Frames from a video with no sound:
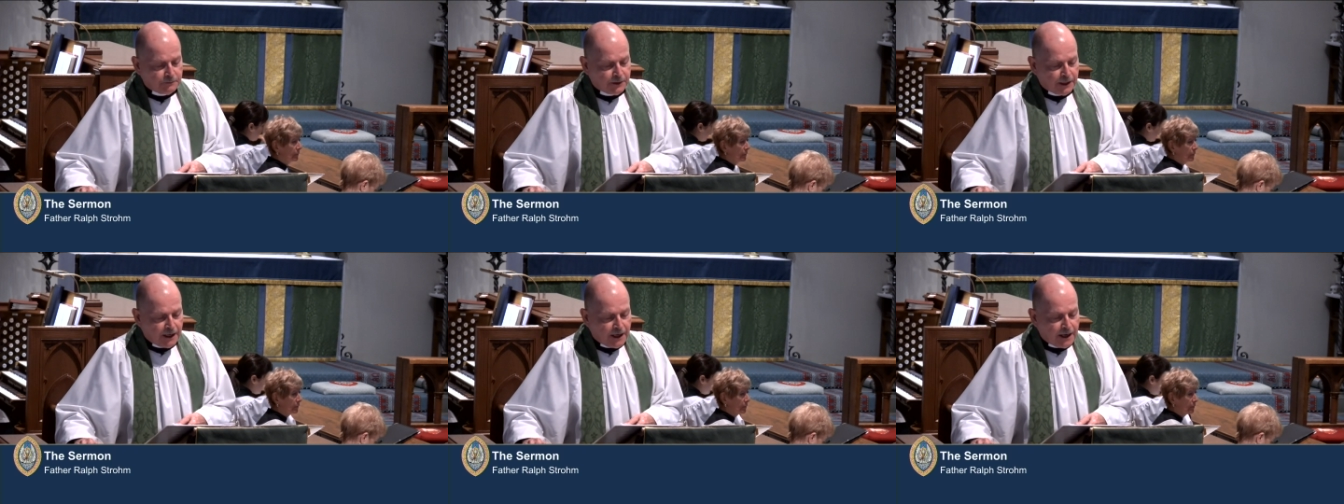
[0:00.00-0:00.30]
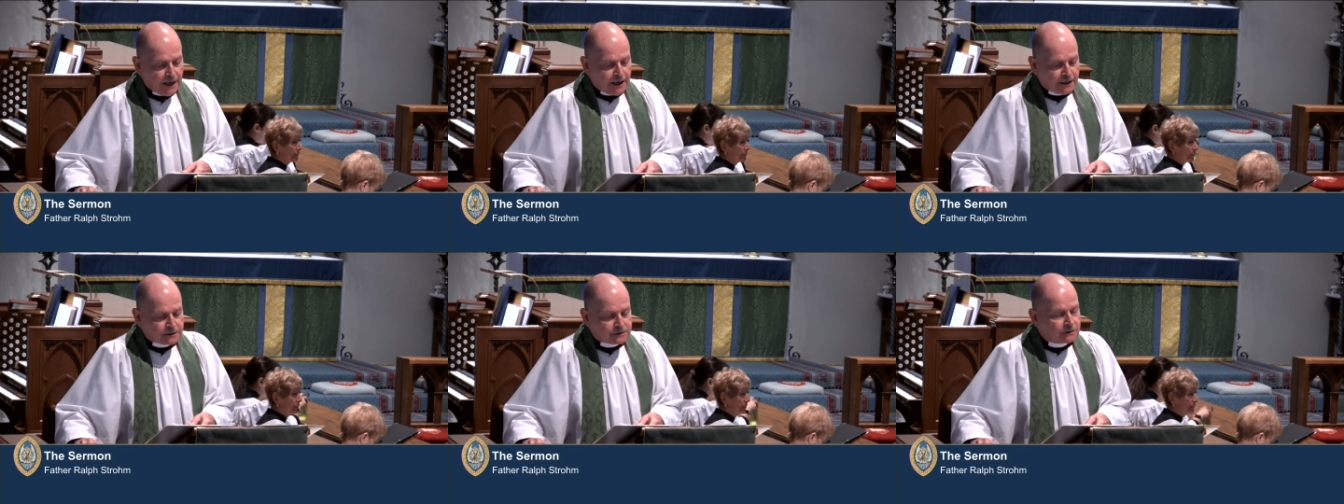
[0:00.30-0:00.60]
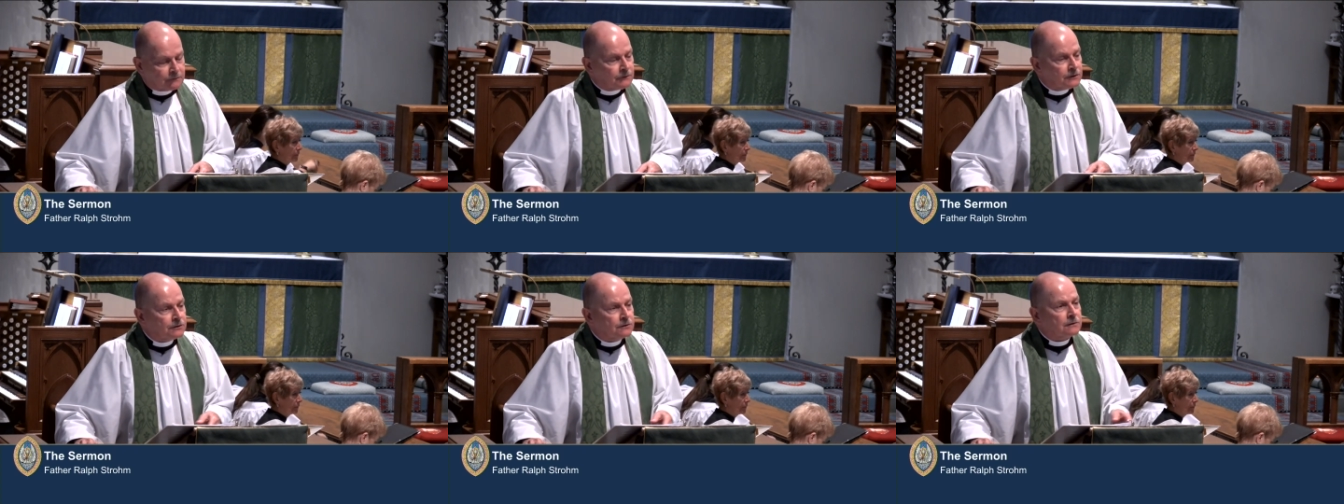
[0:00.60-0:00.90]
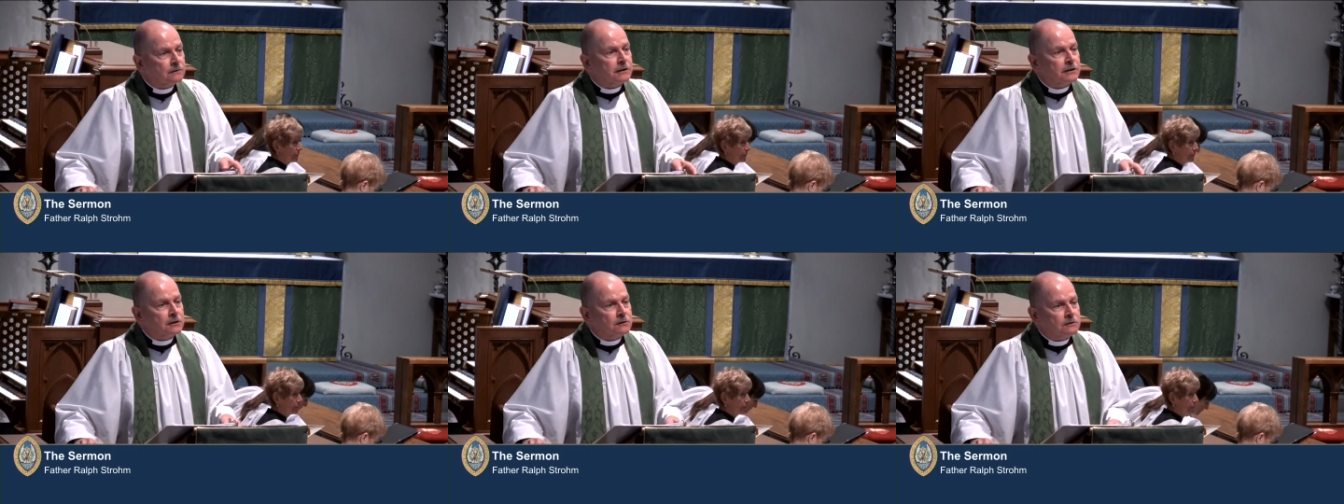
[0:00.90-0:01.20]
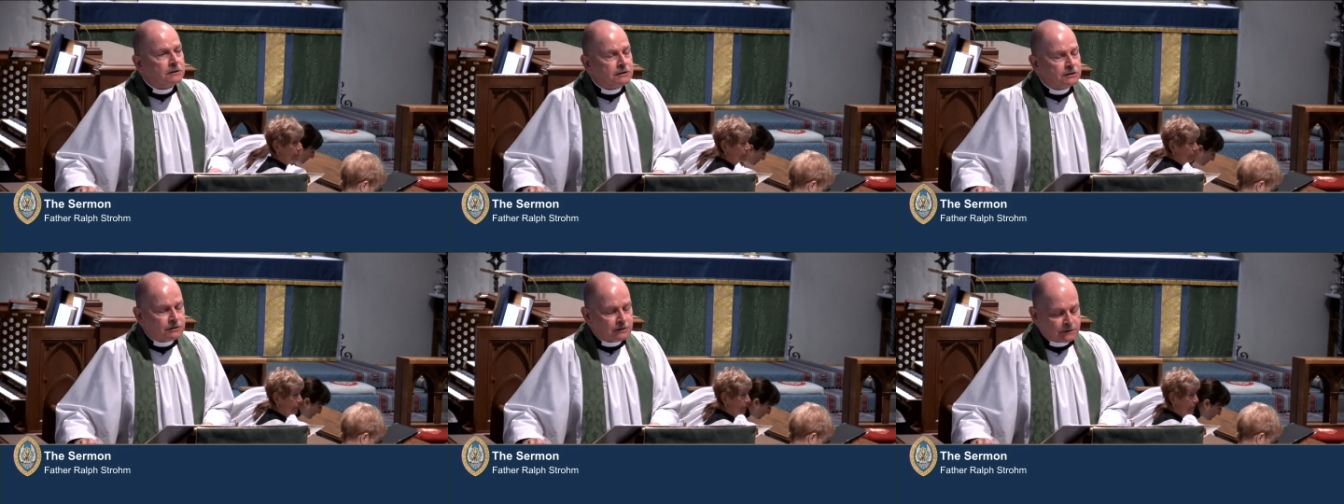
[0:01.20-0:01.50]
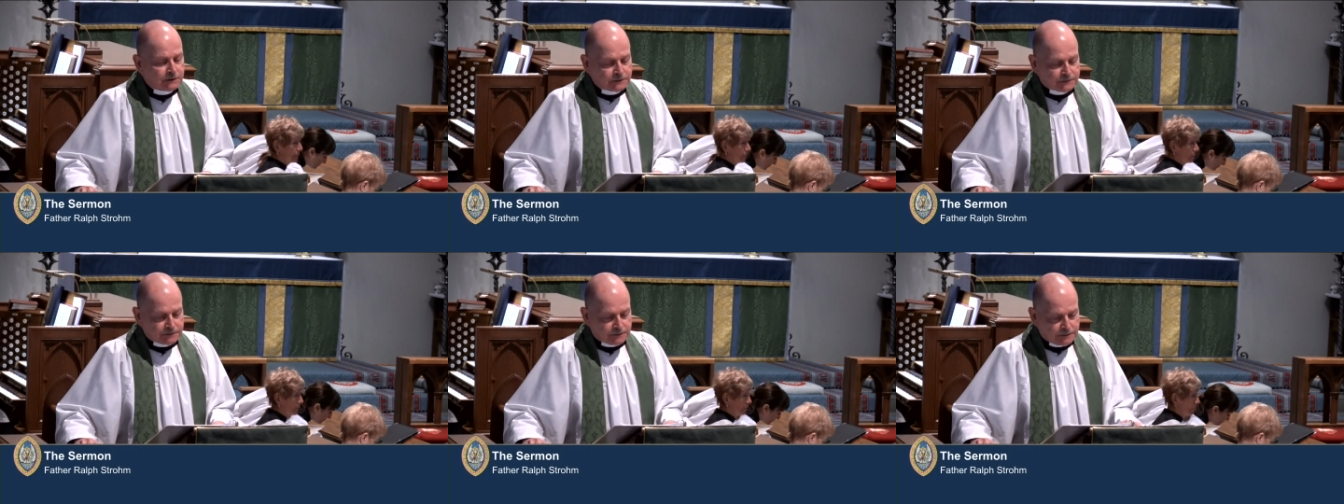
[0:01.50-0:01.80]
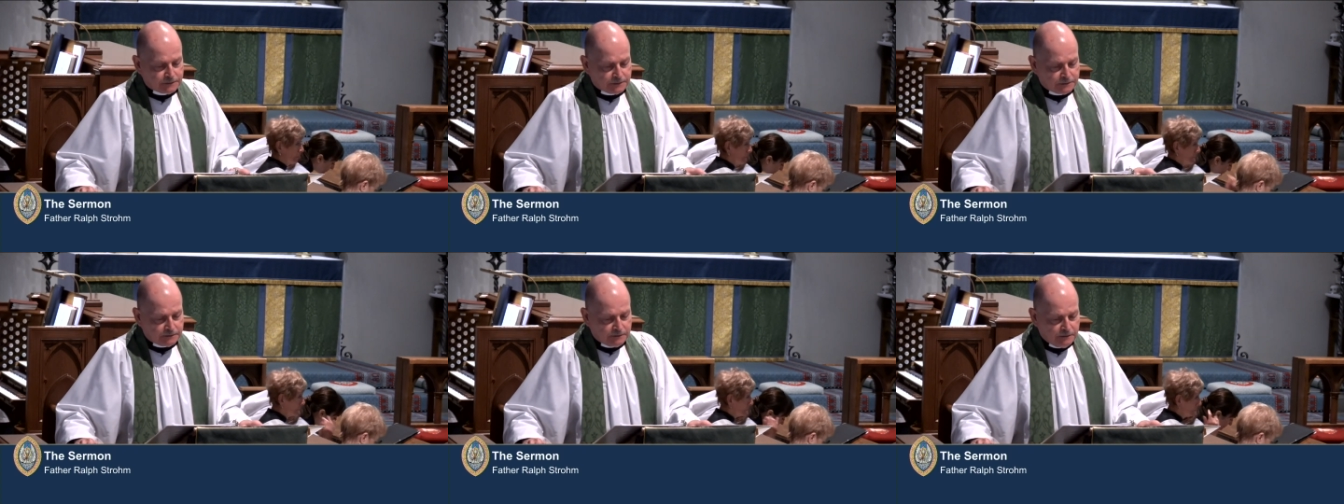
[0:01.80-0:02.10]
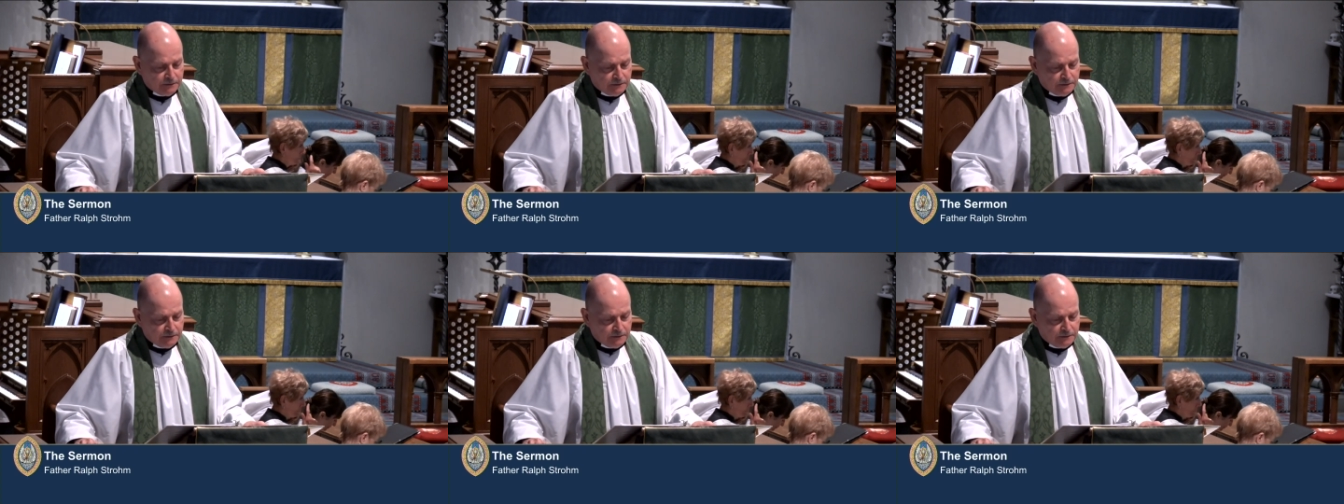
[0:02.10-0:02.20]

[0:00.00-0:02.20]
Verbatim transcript: the acts of the early Christians,